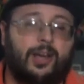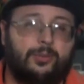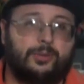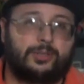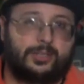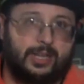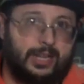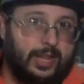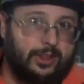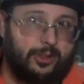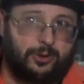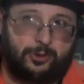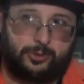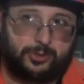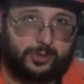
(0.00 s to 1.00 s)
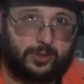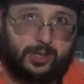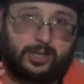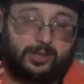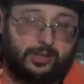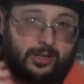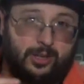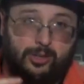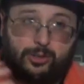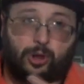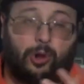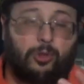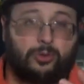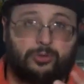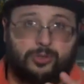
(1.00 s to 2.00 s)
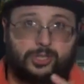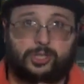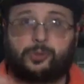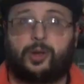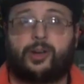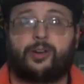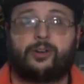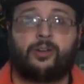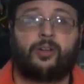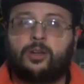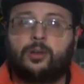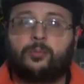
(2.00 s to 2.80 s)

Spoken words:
I will say that. The Turtles are like taller than Shredder.